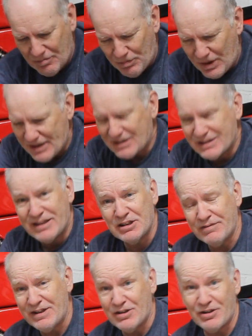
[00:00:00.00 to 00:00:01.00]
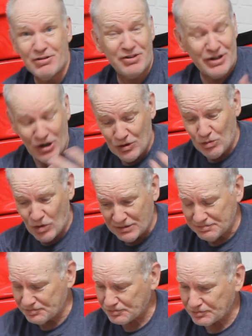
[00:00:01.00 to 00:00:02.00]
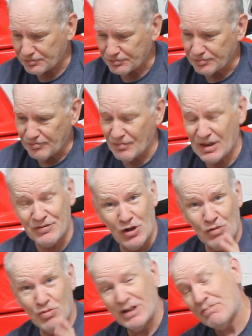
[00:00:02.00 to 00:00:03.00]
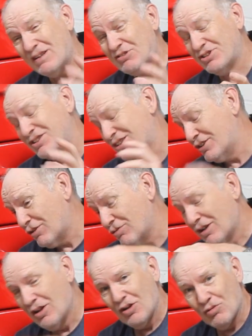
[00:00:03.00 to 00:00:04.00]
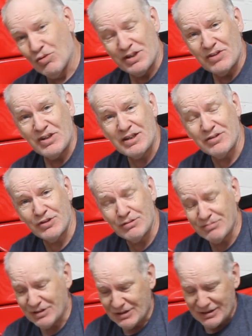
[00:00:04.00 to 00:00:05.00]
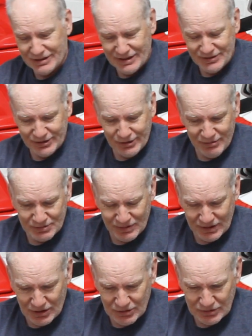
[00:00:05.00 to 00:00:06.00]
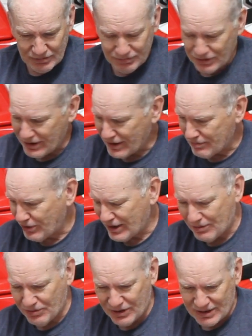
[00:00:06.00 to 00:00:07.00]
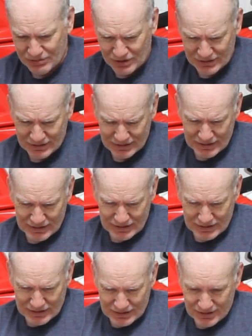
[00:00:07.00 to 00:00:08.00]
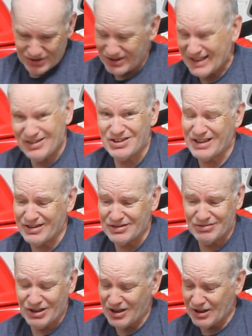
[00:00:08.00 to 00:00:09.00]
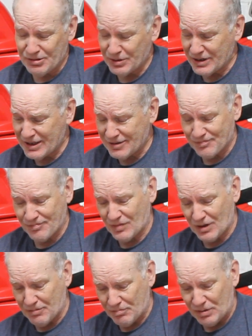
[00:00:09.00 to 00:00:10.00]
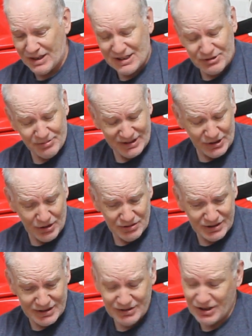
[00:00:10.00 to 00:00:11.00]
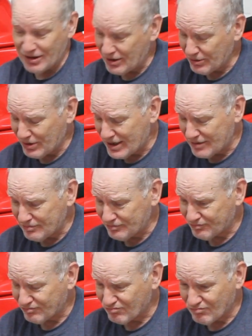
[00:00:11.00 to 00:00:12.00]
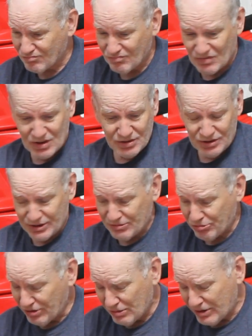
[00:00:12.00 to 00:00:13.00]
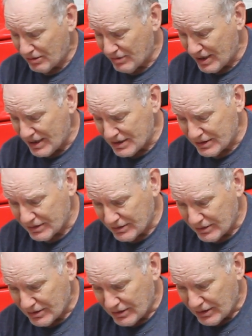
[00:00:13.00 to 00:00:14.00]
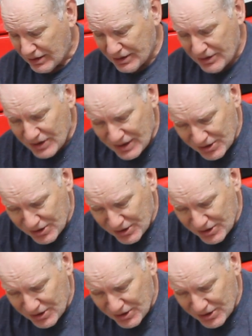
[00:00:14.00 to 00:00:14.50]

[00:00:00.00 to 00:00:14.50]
buying a Delkavic, or you already own one, if you own one, I'd be interested to know what you think of them in the comments below. But yeah, I'm pretty happy with this one. Stainless steel, can't argue with that. Black ceramic coated, can't argue with that. Seems really well made. And I think